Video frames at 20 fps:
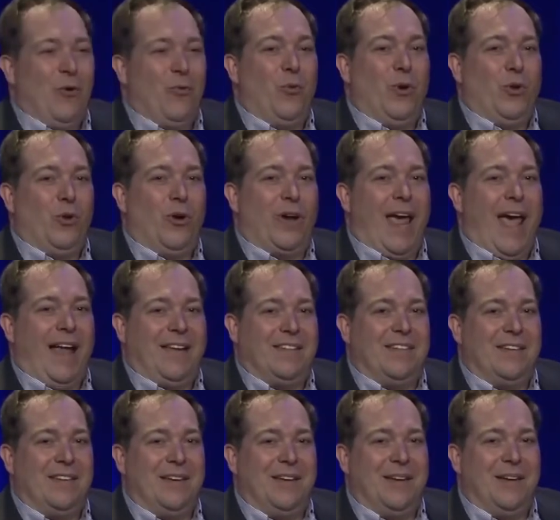know, if we look
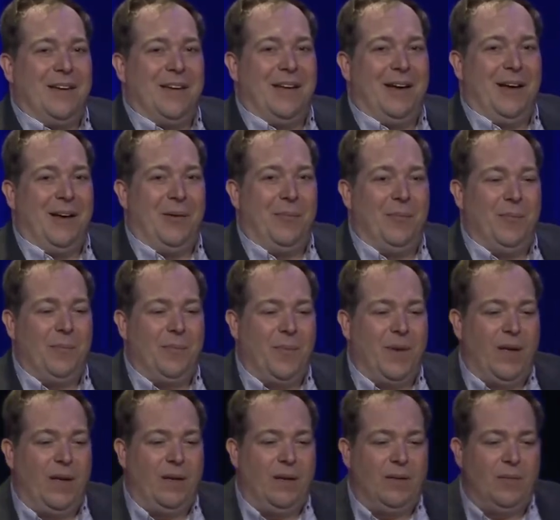at um,
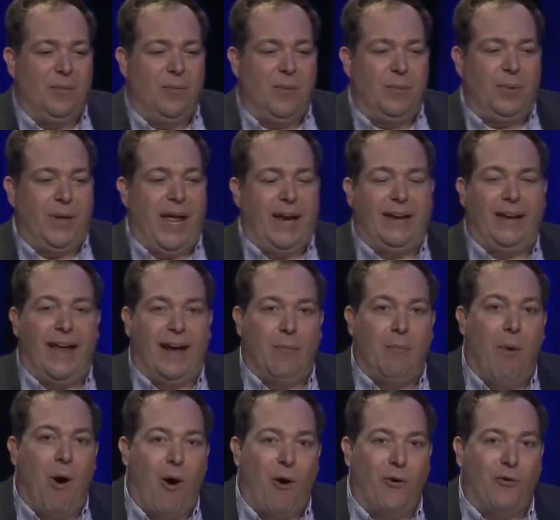uh, planet
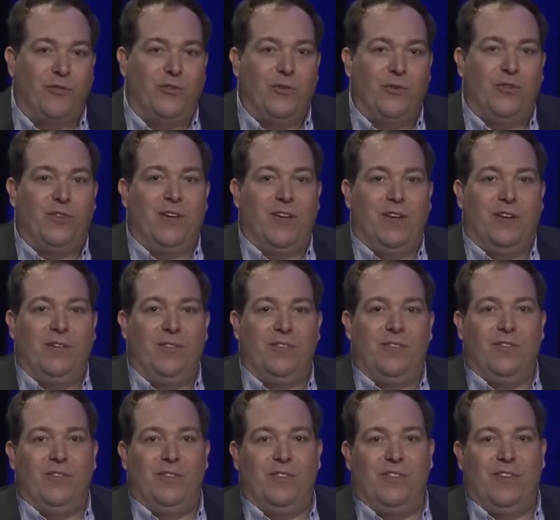like Mars, you see
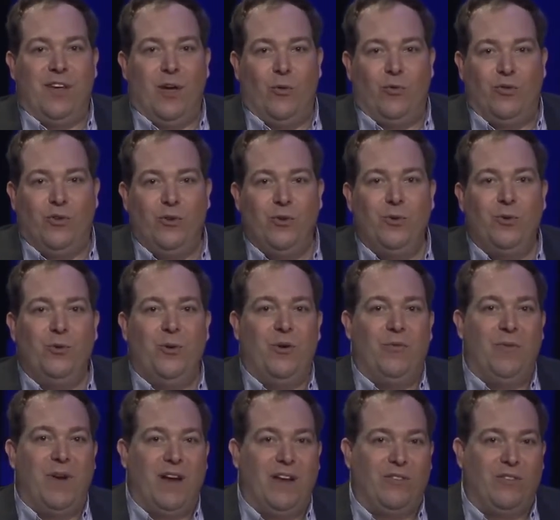CO2,
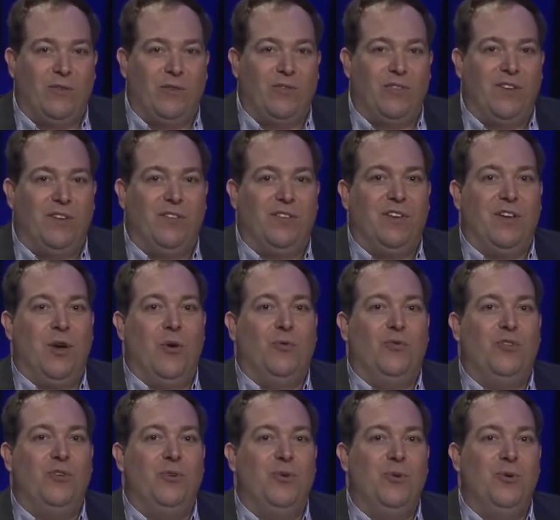and Venus, you see
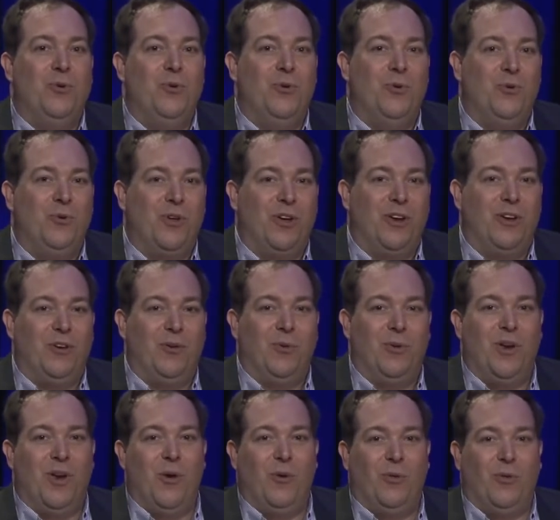CO2. You, can, you
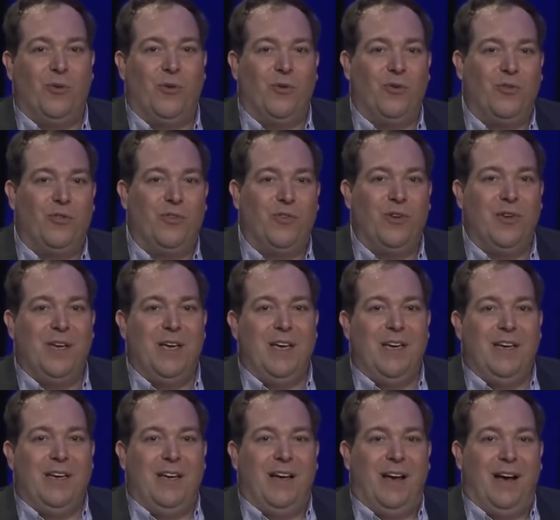would know that there's
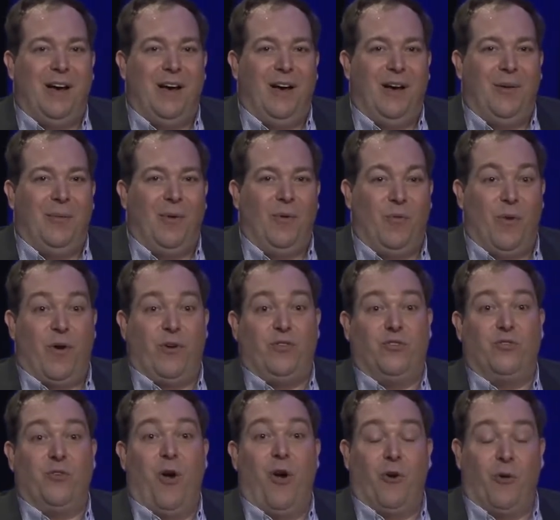uh, a very
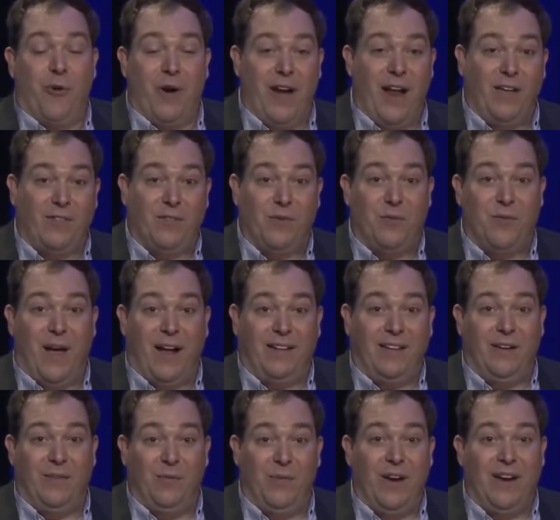strong greenhouse
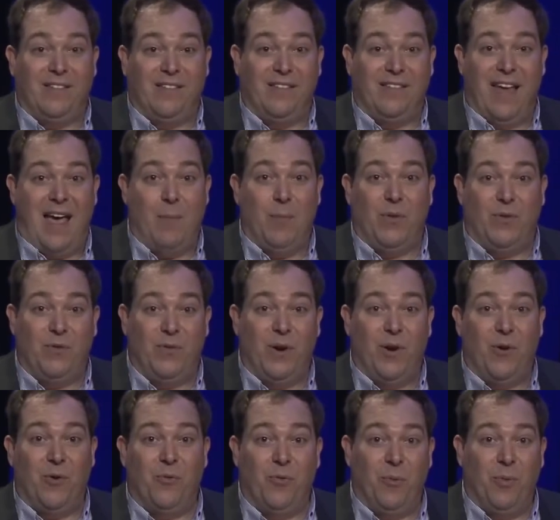effect in Venus's
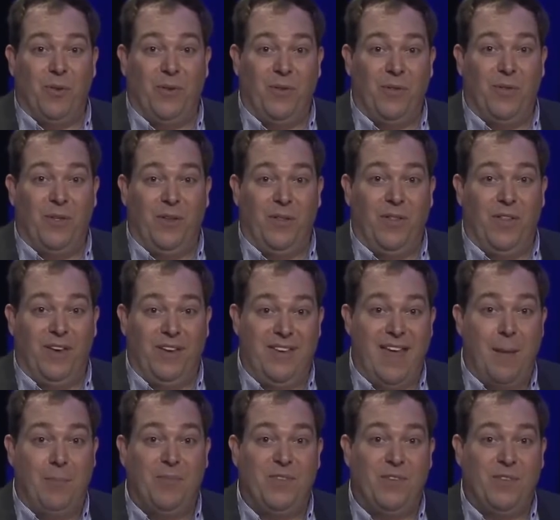atmosphere from the, the, the
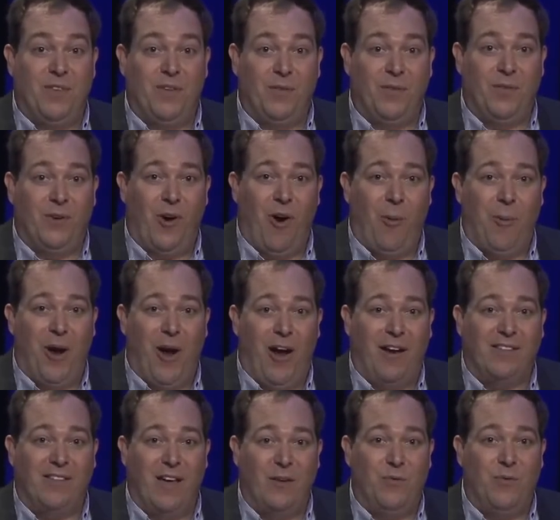depths of the, the, carbon
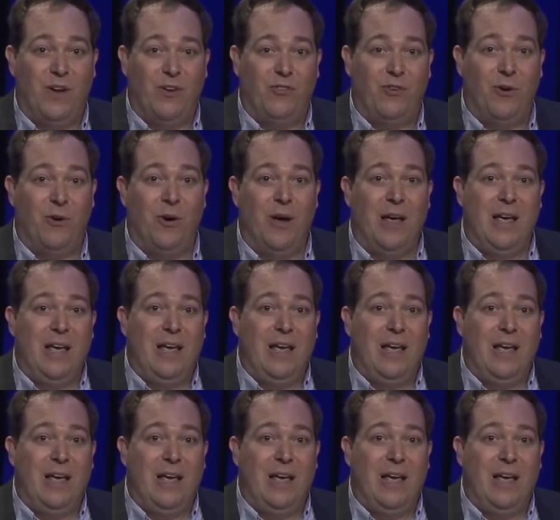dioxide feature.